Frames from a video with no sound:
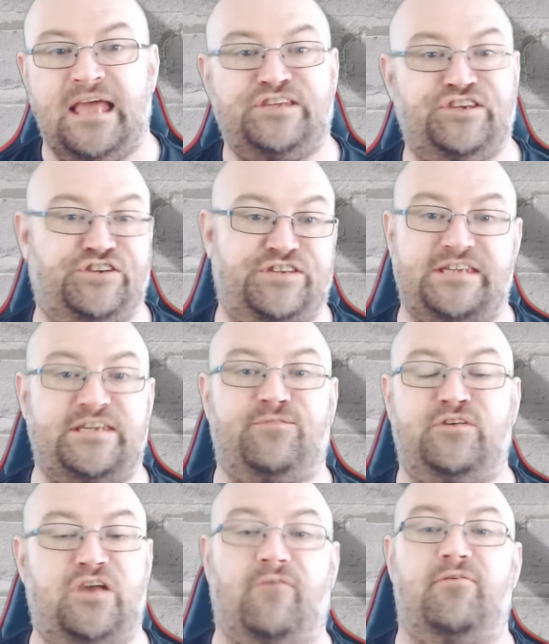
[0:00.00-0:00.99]

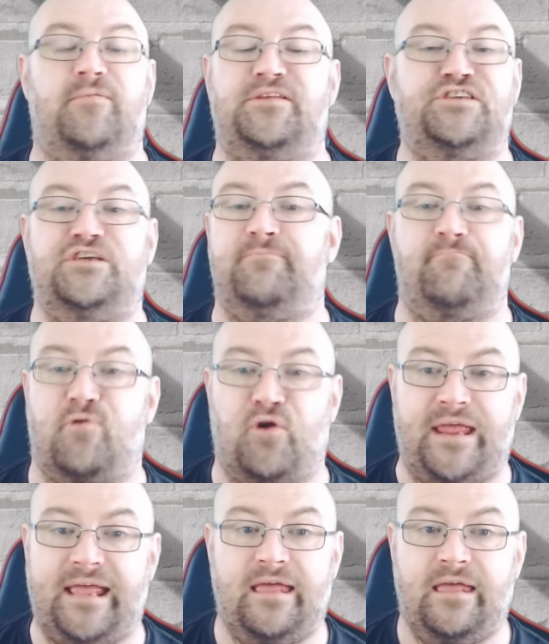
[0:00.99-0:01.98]
successive governments can
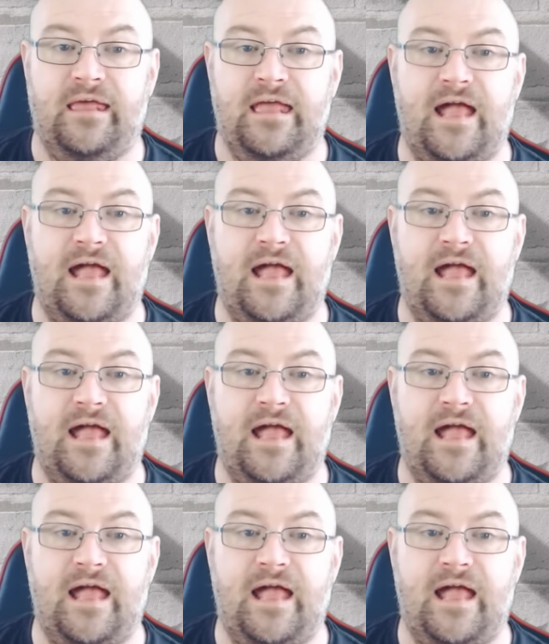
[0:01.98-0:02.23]
bring,